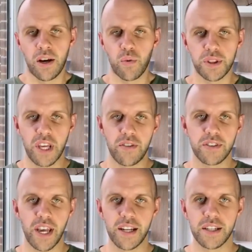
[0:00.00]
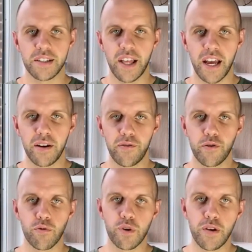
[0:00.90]
What they've said is that
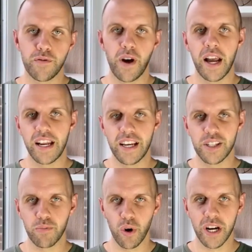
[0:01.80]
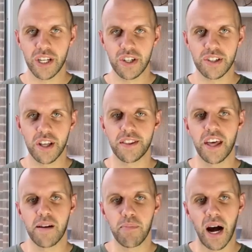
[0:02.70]
for refinance mortgages that
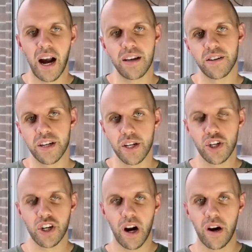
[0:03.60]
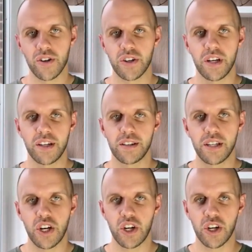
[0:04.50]
they buy, they're going to charge an
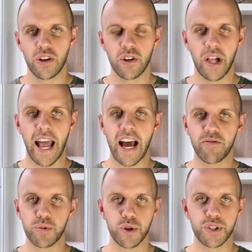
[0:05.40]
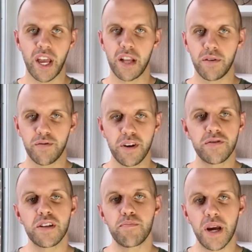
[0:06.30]
additional 0.5%,
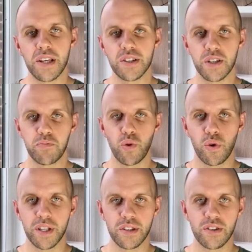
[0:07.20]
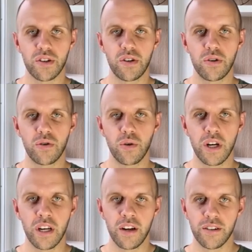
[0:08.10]
50 basis points to
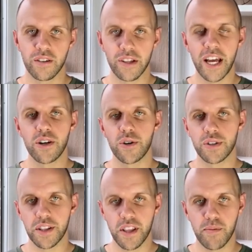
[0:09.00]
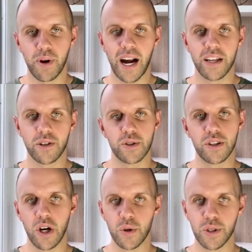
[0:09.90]
the lenders that they buy those
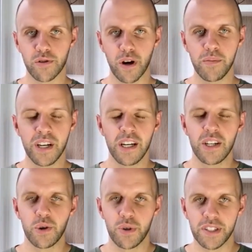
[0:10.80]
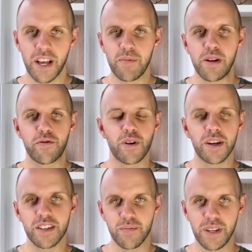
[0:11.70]
loans from. So what does that mean for
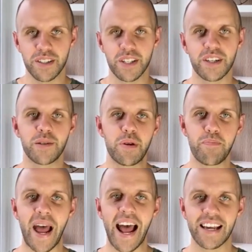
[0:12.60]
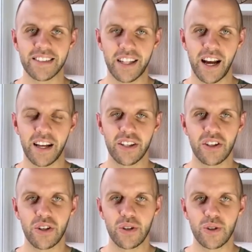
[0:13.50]
us? It means it's going to be passed on
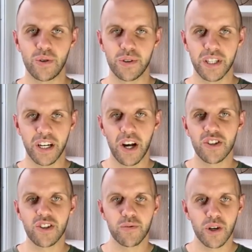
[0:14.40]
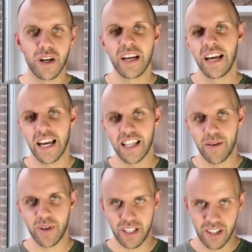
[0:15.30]
to the customer, and that
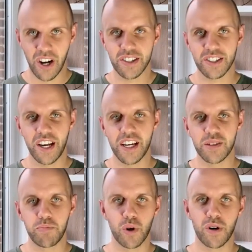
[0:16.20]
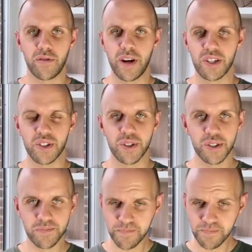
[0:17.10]
means us as BRRRR investors.